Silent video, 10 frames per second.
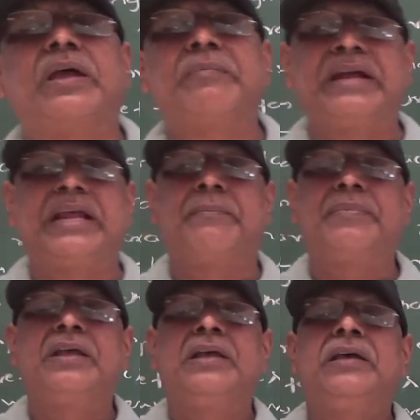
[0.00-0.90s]
medium,
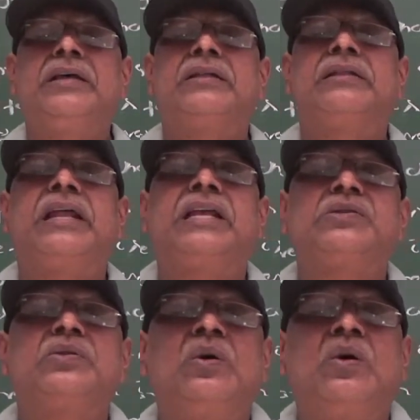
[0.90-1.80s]
there
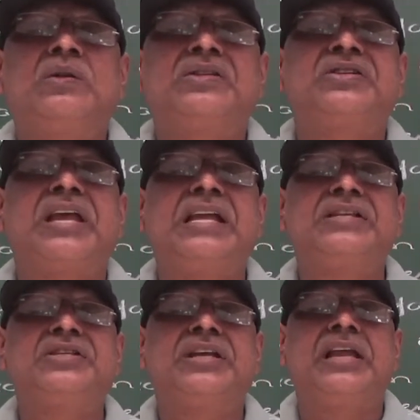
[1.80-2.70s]
is no
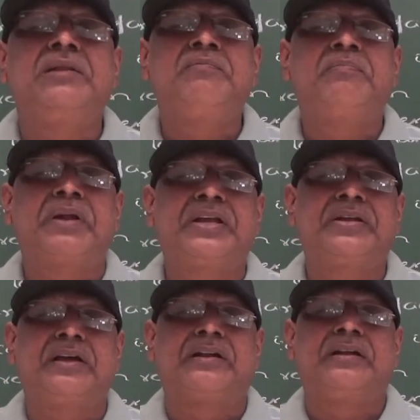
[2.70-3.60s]
change in
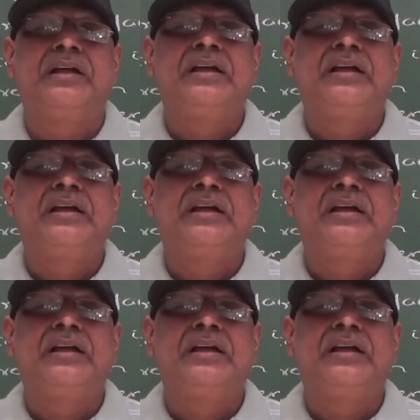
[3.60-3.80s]
pressure